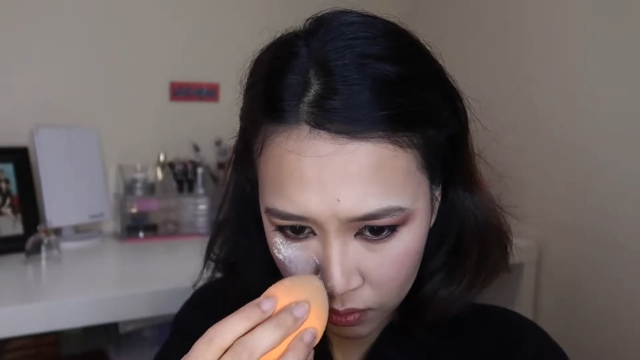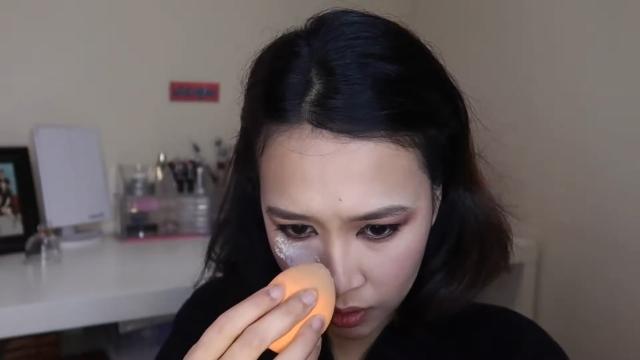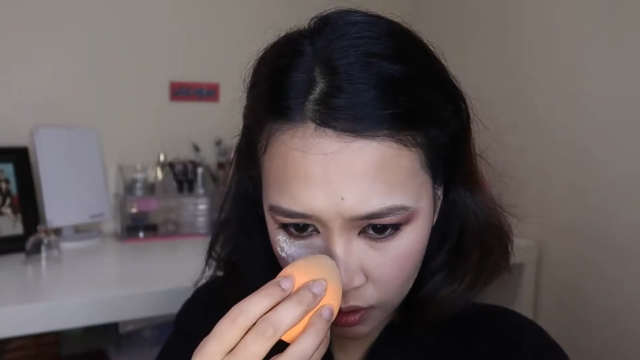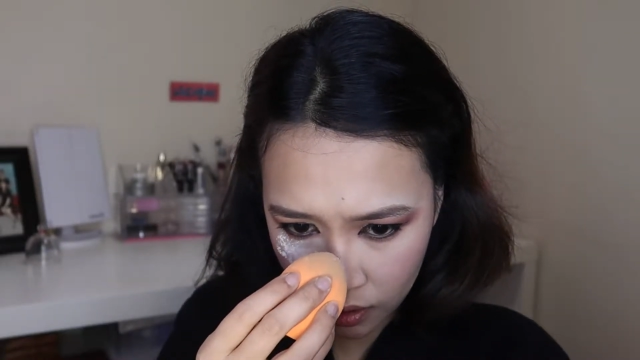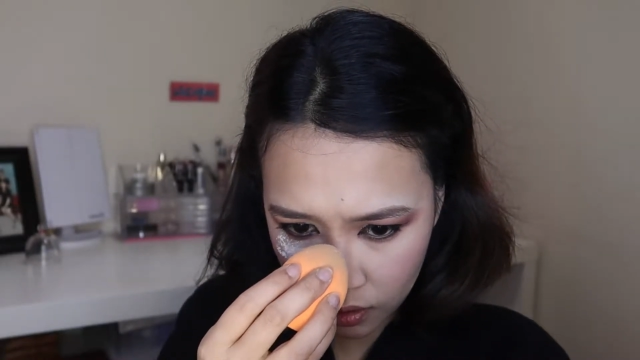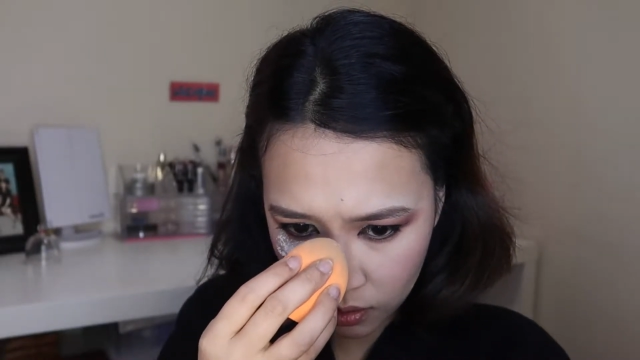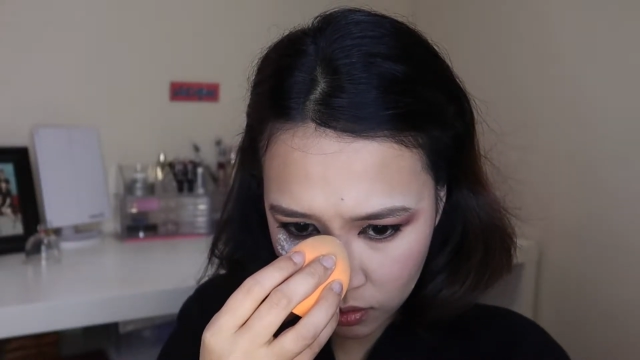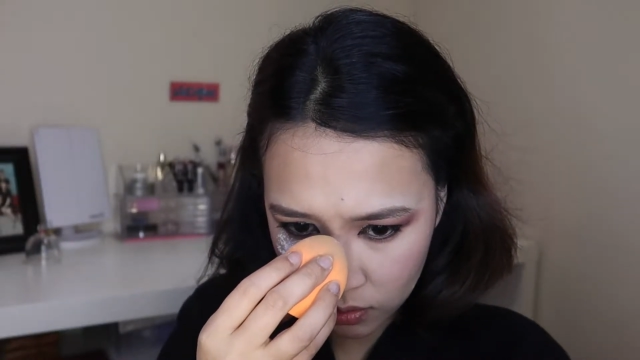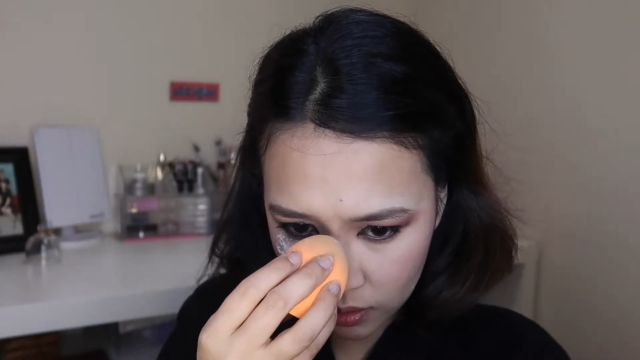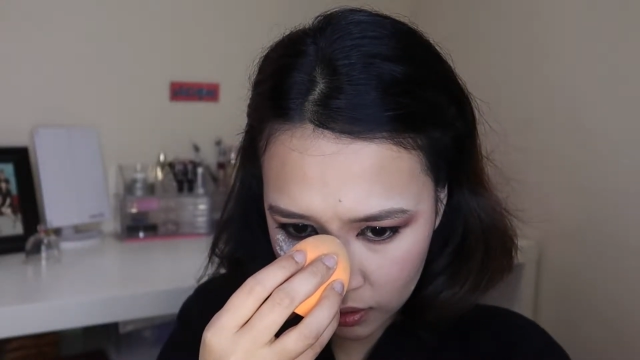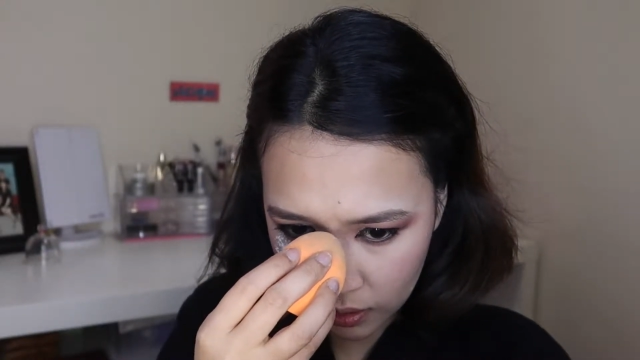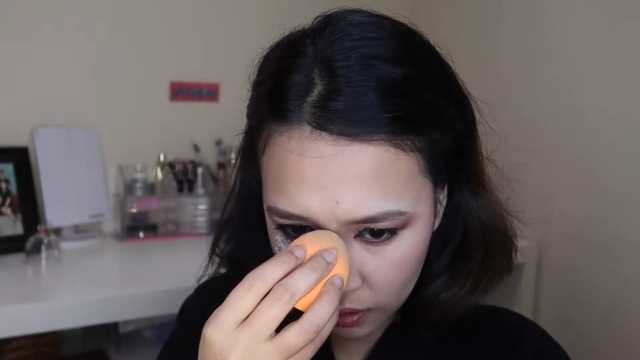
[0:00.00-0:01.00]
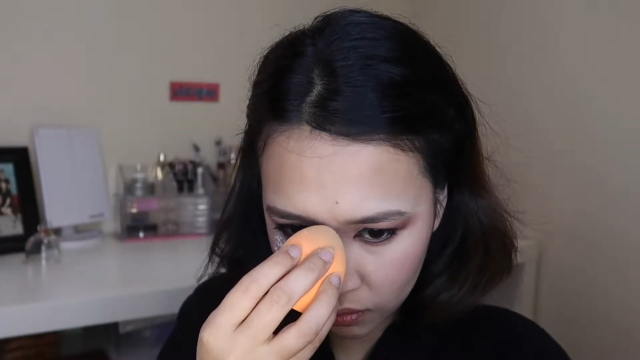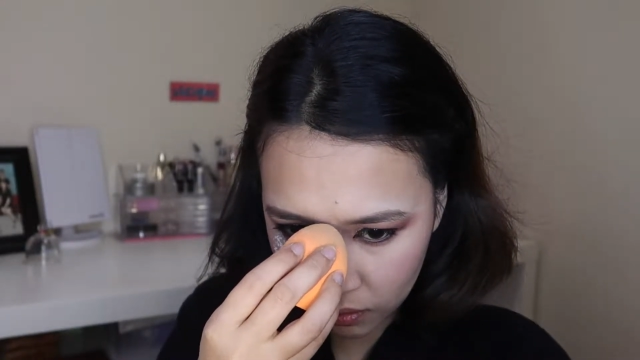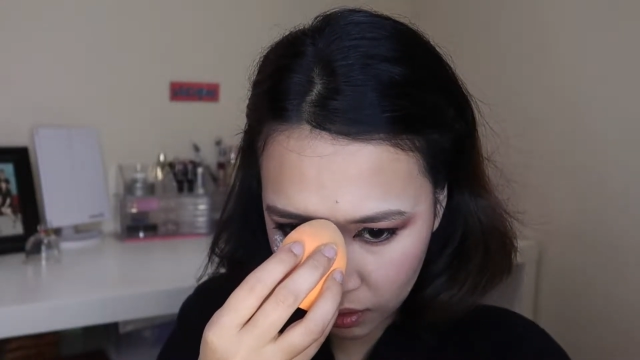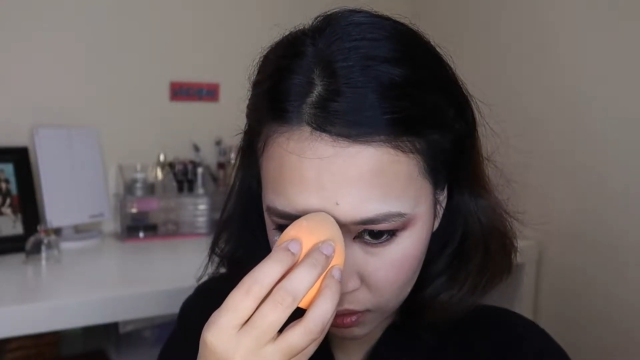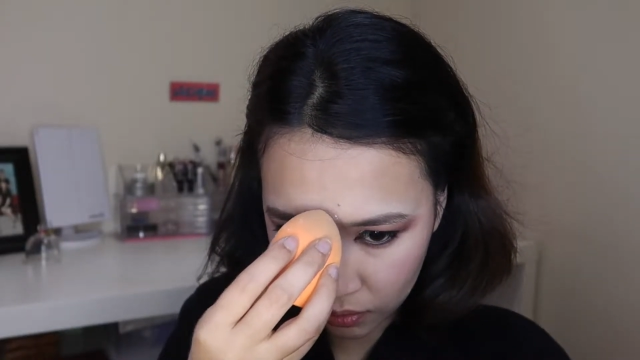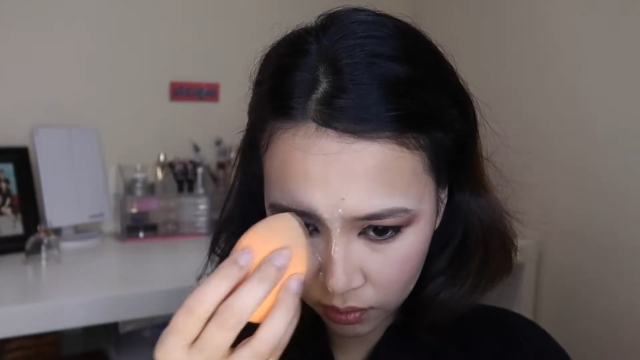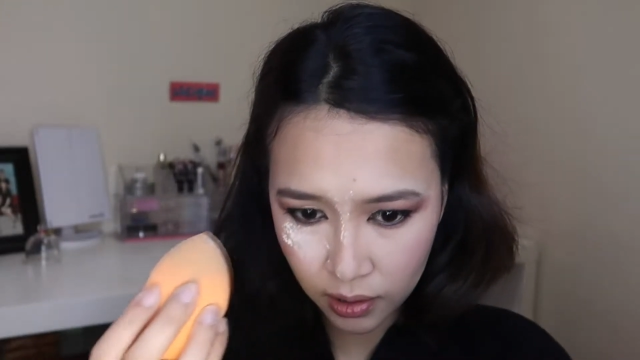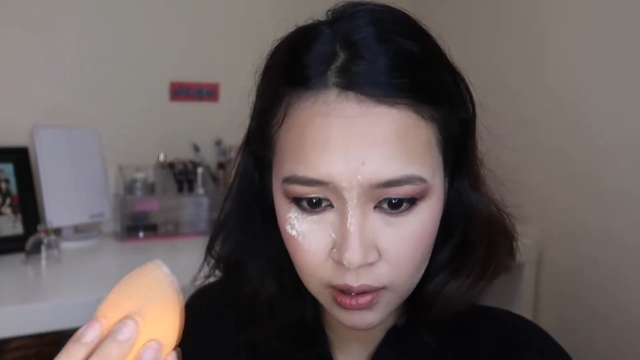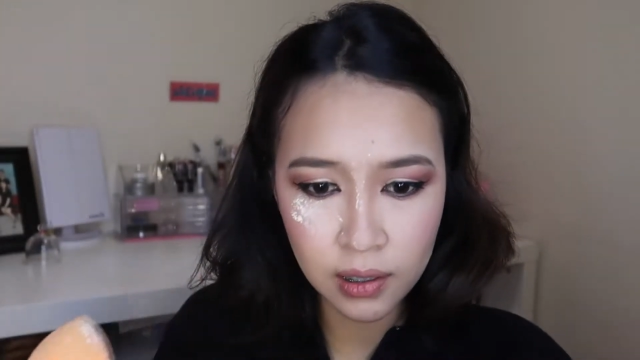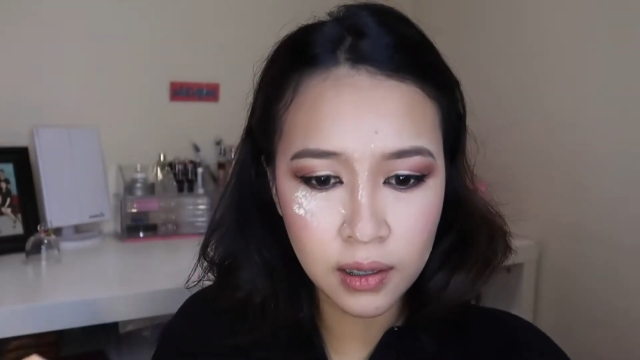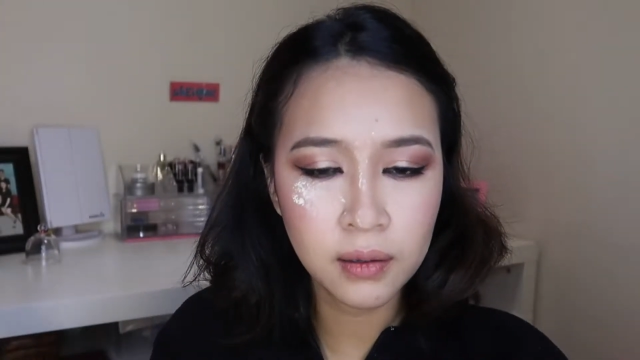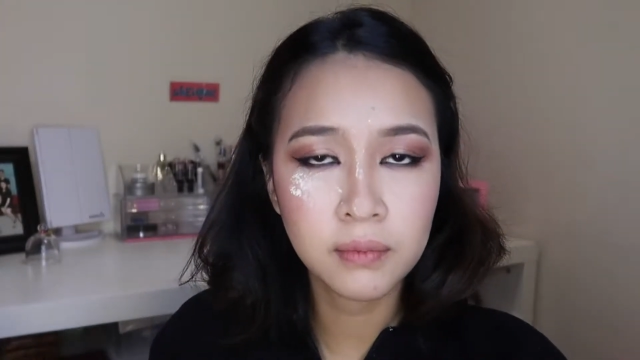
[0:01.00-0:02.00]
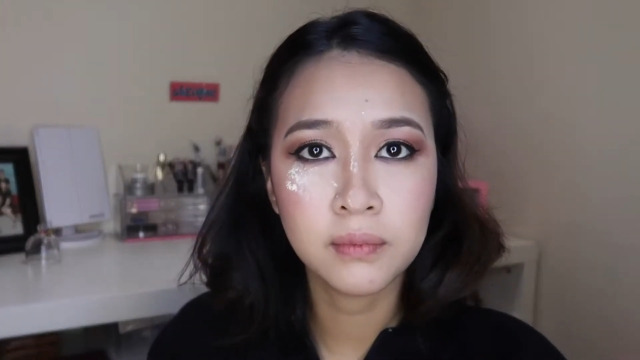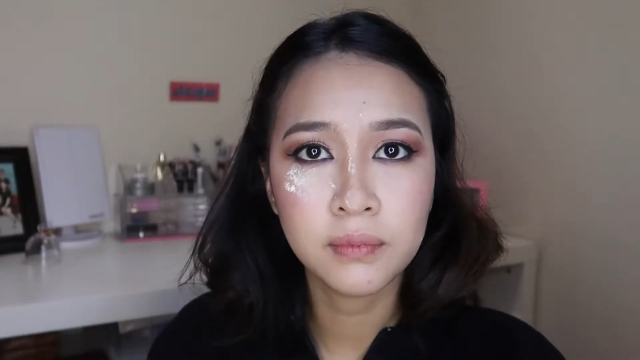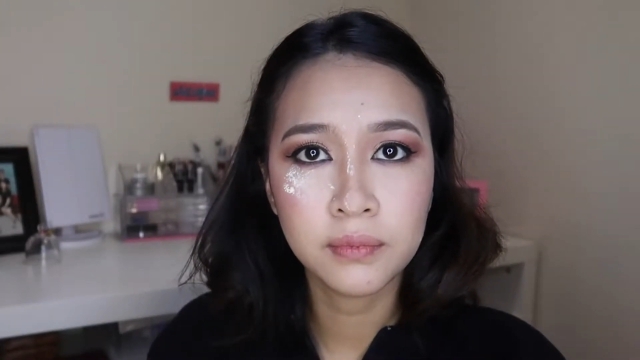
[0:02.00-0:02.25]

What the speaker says: where I usually tend to get oily.